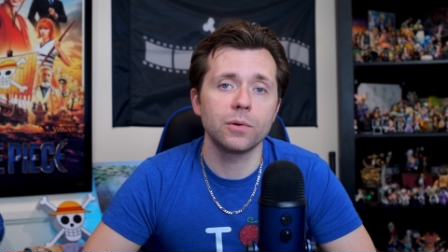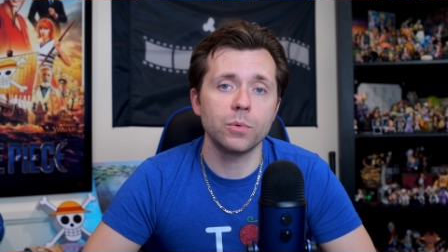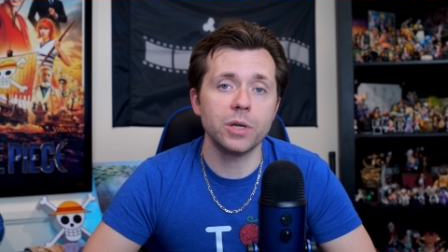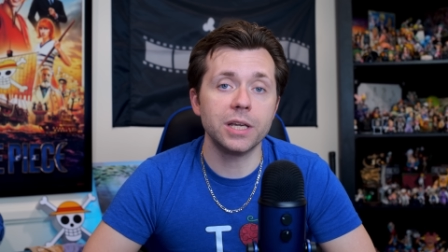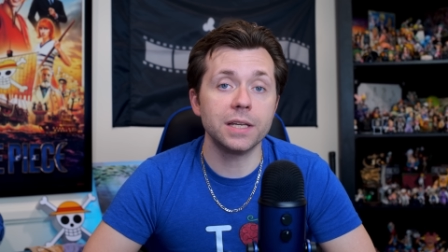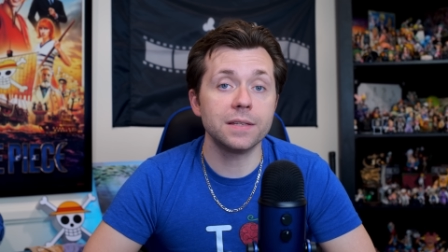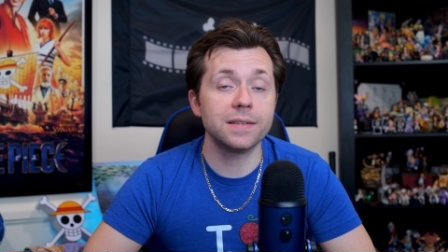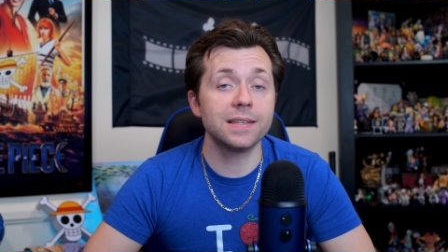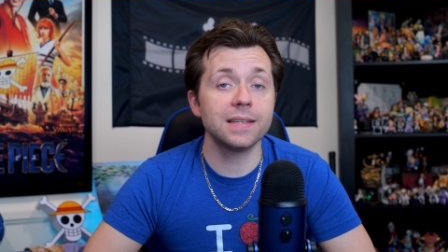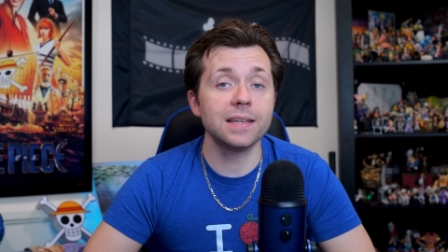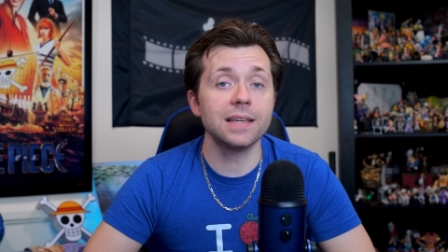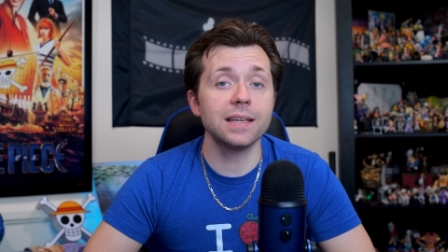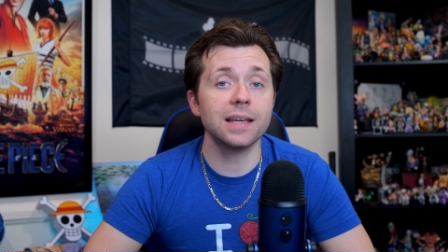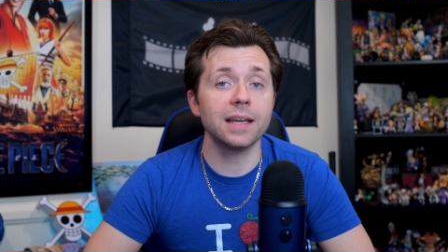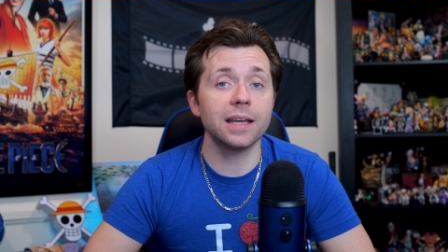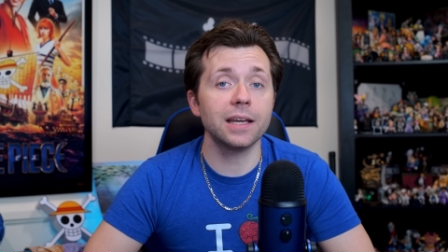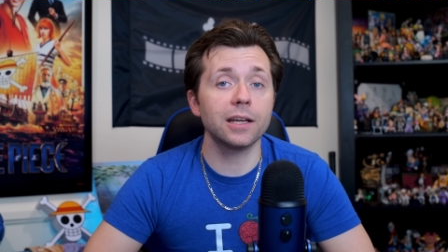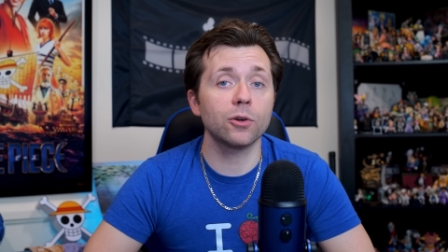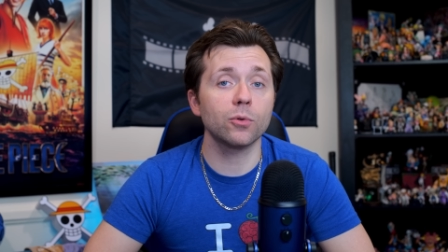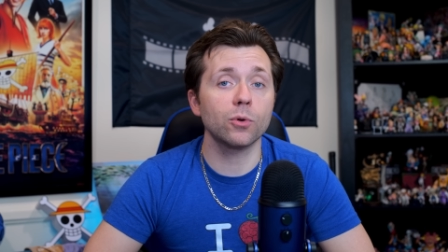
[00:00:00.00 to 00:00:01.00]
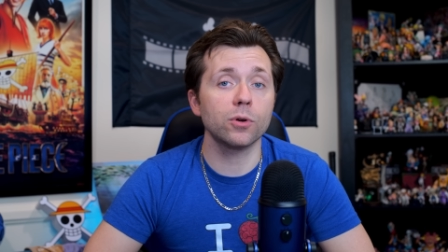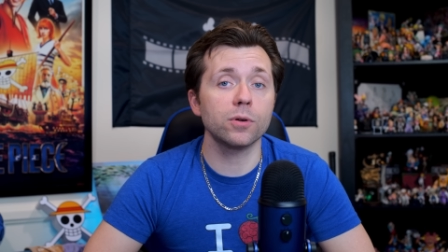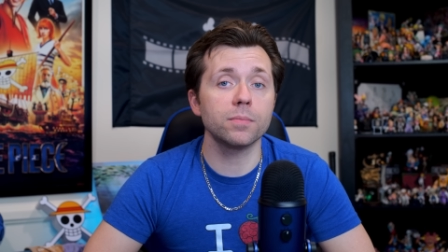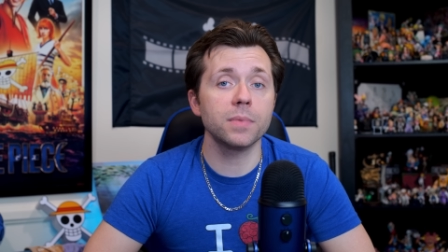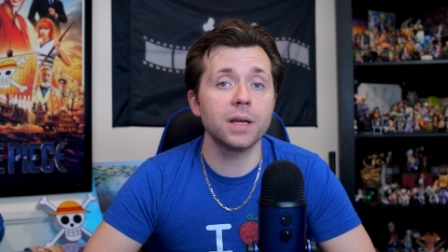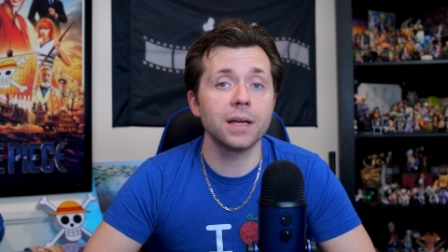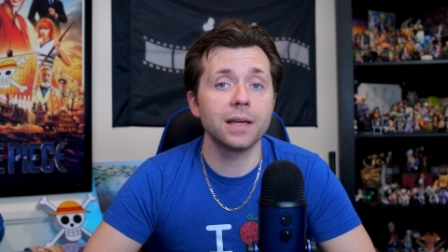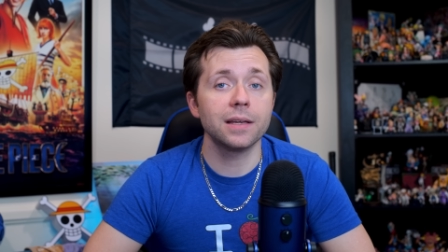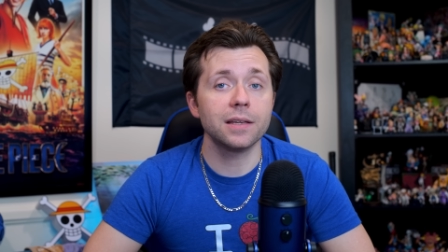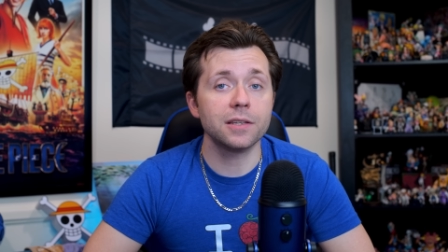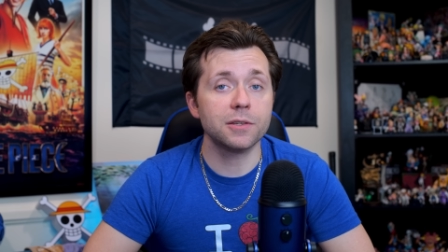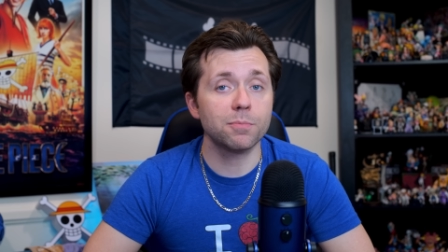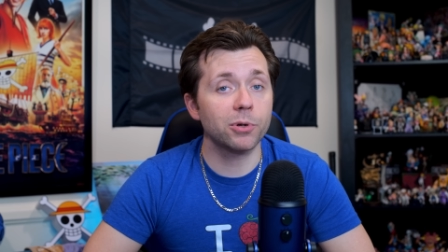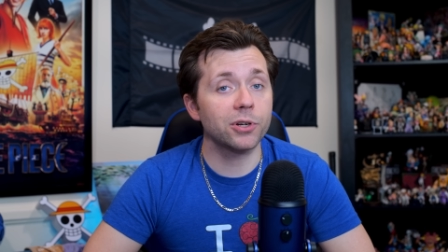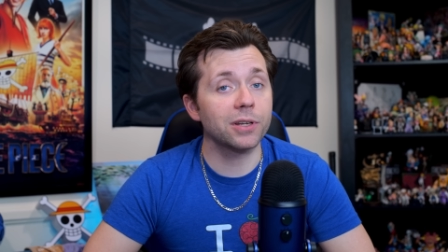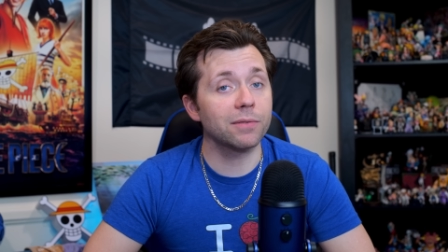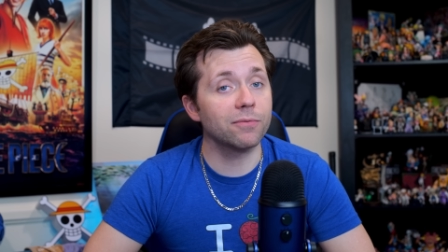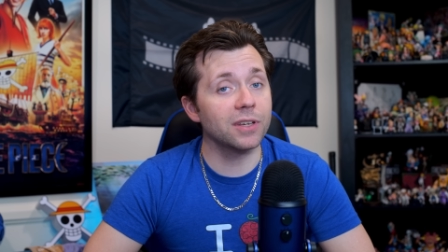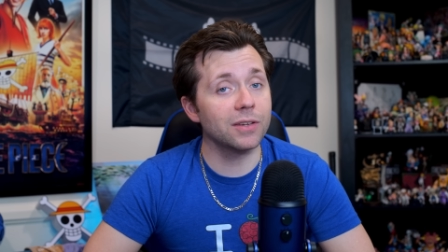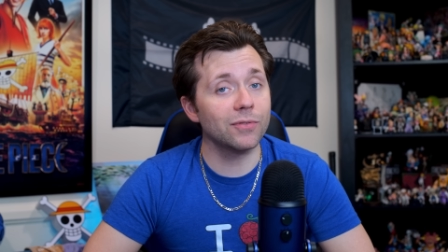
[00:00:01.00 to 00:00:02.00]
We can see Igaram is
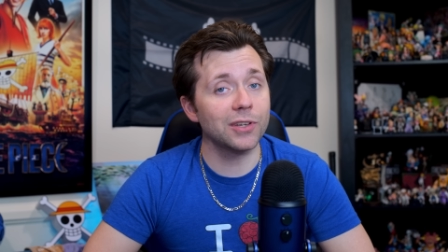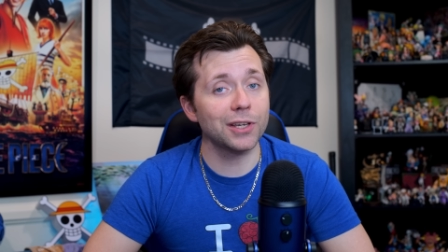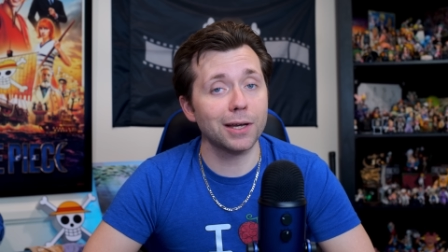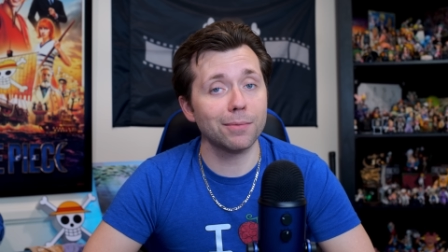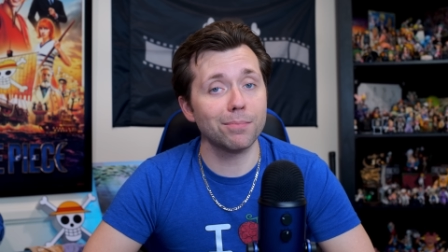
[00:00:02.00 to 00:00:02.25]
putting Vivi